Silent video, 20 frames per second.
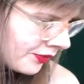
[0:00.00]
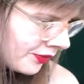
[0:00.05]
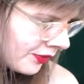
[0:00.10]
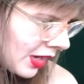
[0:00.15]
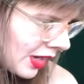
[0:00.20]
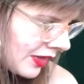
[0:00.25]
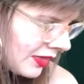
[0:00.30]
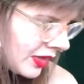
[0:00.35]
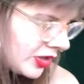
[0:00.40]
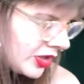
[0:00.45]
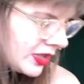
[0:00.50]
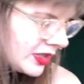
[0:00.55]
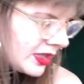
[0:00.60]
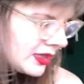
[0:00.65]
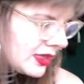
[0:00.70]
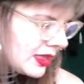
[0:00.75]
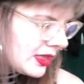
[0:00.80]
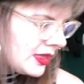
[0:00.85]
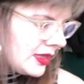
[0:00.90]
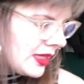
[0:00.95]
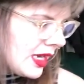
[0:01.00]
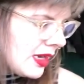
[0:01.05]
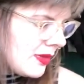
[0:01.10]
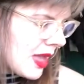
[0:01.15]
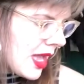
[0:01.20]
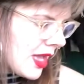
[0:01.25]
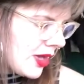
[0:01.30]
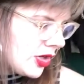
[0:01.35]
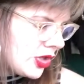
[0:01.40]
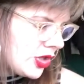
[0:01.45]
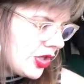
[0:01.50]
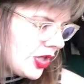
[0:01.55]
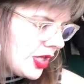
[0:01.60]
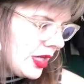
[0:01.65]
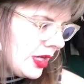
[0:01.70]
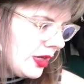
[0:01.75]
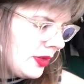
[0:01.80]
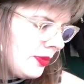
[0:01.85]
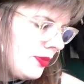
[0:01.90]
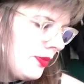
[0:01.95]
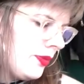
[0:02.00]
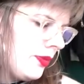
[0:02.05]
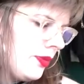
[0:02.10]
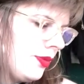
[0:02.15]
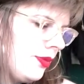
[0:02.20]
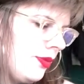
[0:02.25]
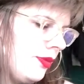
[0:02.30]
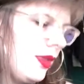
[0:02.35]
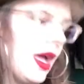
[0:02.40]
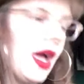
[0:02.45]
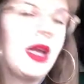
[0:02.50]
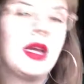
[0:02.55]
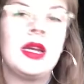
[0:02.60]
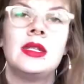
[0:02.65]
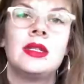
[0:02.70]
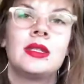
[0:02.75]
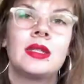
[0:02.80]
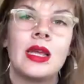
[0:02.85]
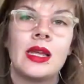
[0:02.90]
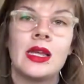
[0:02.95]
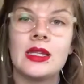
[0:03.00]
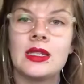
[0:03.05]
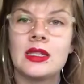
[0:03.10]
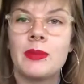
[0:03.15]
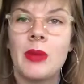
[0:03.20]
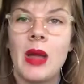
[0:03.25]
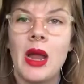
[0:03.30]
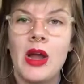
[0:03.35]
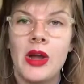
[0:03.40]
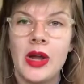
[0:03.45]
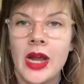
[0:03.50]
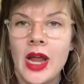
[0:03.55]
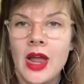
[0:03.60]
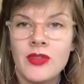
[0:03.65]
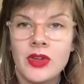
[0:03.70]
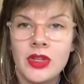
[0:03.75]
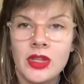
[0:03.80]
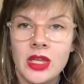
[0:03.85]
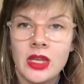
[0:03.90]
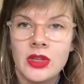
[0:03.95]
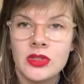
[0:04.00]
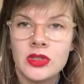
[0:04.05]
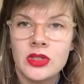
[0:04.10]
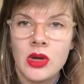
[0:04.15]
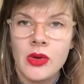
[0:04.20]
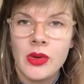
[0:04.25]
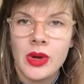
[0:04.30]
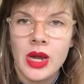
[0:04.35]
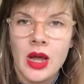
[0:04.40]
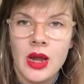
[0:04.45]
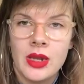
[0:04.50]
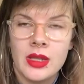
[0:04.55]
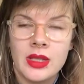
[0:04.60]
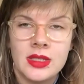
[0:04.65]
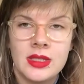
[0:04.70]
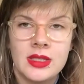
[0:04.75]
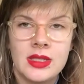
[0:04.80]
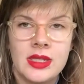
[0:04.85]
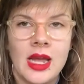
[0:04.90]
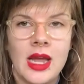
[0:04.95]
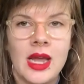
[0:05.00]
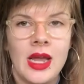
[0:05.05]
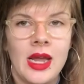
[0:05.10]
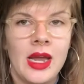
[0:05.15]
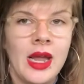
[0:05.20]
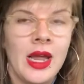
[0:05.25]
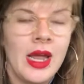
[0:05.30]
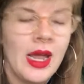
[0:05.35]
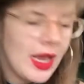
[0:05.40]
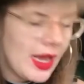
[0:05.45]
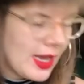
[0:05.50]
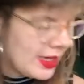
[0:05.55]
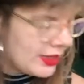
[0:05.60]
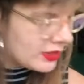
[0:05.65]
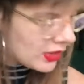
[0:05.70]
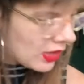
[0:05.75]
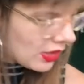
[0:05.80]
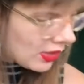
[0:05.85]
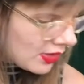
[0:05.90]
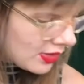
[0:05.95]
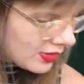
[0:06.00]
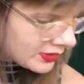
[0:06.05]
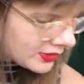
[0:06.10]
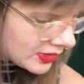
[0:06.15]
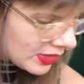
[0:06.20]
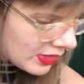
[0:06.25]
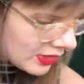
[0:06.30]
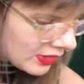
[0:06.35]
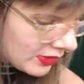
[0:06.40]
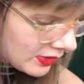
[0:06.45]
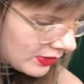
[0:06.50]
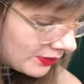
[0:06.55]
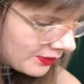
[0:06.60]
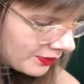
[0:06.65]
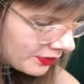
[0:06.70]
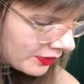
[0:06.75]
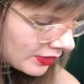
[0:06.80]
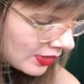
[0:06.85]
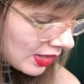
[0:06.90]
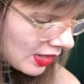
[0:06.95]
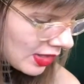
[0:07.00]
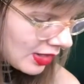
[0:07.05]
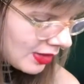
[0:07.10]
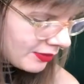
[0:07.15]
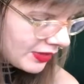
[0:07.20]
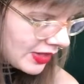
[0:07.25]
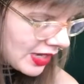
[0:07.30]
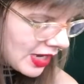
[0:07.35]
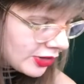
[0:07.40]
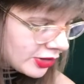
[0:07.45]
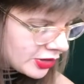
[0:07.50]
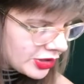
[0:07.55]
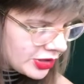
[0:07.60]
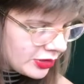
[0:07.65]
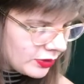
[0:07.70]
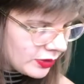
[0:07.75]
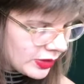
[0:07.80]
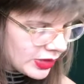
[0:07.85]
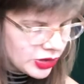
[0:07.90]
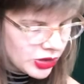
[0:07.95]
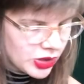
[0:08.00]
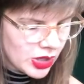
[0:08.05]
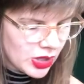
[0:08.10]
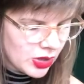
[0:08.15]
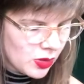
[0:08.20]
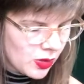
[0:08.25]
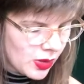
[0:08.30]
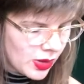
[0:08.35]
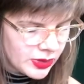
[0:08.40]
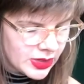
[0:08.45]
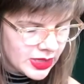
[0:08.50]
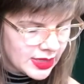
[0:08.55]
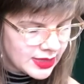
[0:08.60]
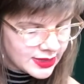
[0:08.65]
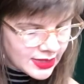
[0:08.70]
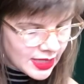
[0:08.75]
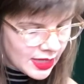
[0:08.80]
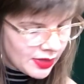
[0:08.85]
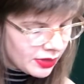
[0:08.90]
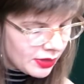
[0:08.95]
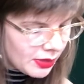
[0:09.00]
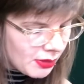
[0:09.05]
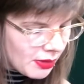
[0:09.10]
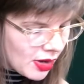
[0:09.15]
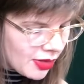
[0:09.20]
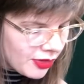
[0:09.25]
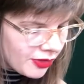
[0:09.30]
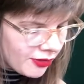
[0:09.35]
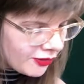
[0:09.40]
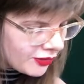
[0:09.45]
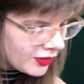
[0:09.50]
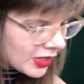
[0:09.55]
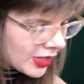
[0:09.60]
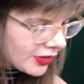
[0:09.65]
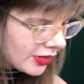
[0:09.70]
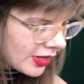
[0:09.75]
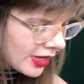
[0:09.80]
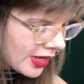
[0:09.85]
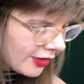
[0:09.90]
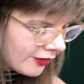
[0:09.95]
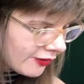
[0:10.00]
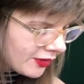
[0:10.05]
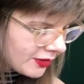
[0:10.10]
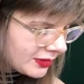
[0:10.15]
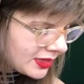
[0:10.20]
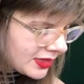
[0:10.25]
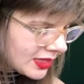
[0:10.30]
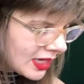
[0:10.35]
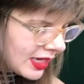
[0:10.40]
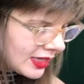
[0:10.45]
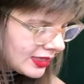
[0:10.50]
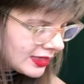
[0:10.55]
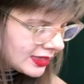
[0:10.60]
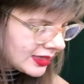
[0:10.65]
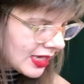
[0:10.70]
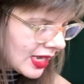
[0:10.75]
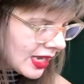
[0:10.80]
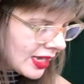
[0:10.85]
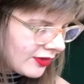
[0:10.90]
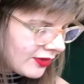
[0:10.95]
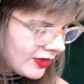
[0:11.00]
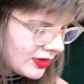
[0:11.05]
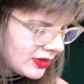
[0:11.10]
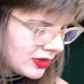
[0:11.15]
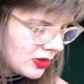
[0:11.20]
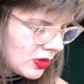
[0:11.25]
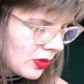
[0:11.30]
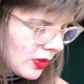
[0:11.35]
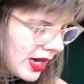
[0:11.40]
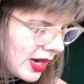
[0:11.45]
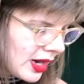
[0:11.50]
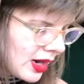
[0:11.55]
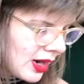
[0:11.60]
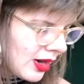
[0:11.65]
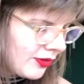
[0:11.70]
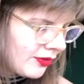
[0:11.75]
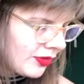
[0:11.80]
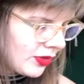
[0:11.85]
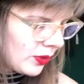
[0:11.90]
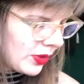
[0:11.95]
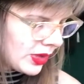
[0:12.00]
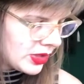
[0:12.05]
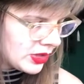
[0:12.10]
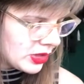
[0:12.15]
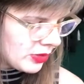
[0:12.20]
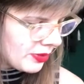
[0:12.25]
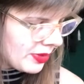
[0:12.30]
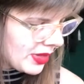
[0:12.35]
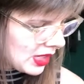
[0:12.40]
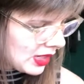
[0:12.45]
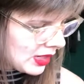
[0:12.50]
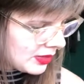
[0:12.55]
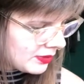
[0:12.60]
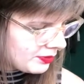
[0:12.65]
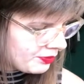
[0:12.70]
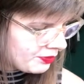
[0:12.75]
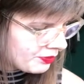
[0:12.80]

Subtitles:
And then she says the same energy that is like inspiring everything else going on in this day is also the energy which, quote, sent the moth fluttering from side to side of his square of the window pane.